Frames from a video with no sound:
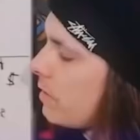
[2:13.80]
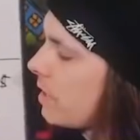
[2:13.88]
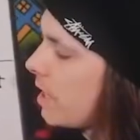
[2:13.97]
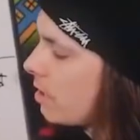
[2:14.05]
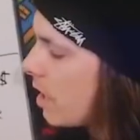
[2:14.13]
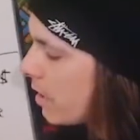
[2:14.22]

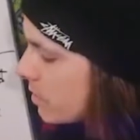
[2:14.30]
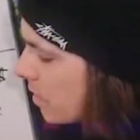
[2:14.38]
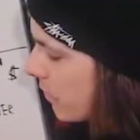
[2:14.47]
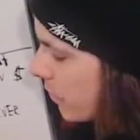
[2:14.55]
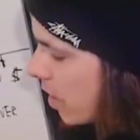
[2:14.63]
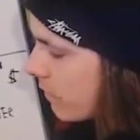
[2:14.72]
The internet
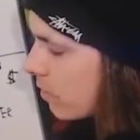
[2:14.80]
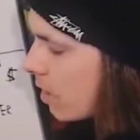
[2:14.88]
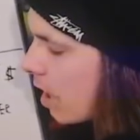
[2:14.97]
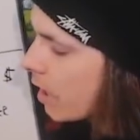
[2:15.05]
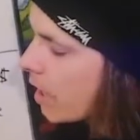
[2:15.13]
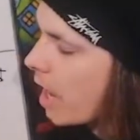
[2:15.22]
is a
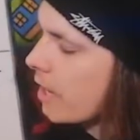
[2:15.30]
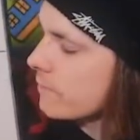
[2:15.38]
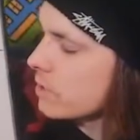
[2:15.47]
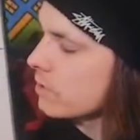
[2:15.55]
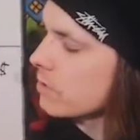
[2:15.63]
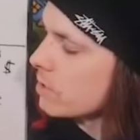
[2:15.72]
forever
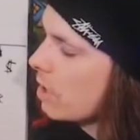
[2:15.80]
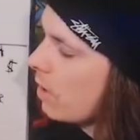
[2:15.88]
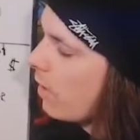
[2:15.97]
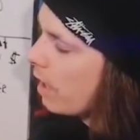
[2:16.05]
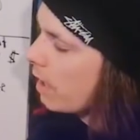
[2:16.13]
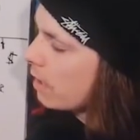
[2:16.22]
archive, so there's
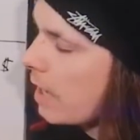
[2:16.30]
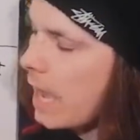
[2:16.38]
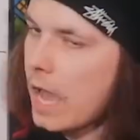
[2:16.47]
no,